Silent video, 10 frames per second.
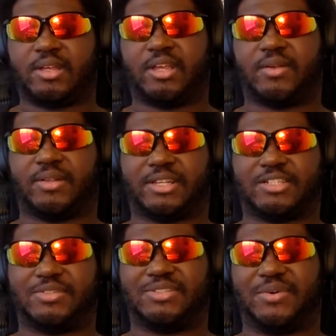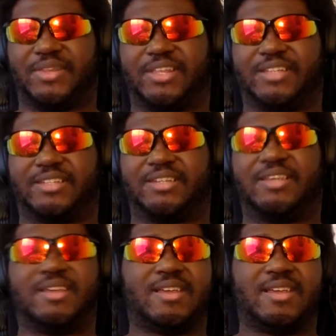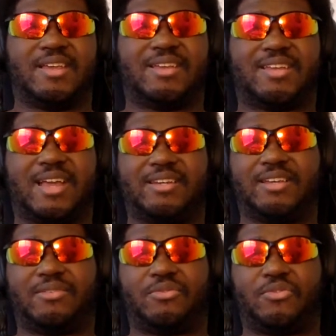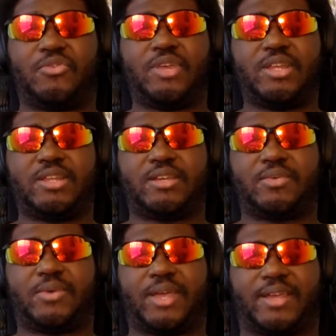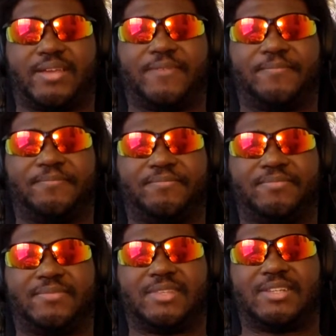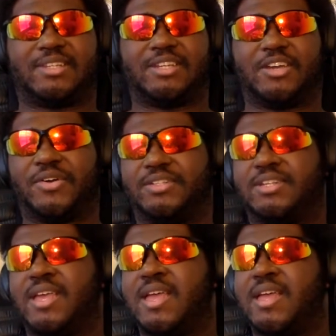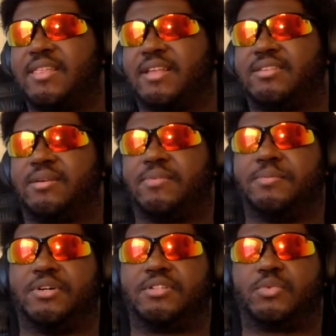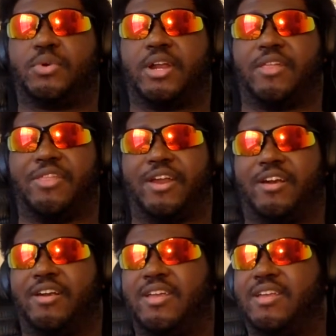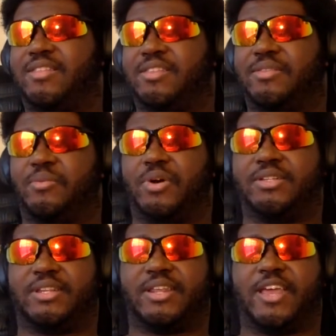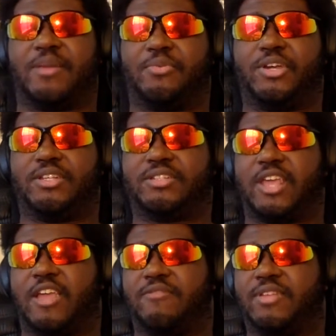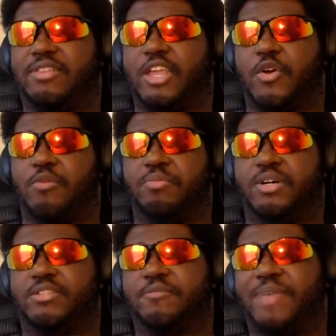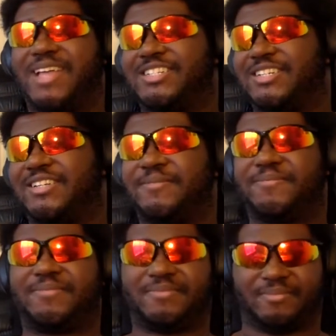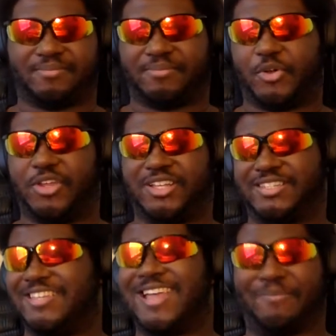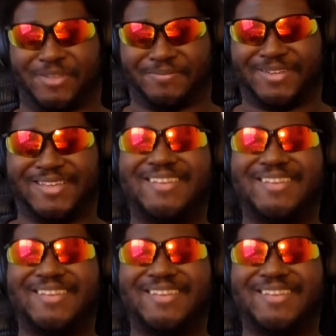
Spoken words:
And as she was doing this and got done really quick, she knows that some of the books were not there. Ones that the head priest gave, and they were books of magic. Only because he kept them.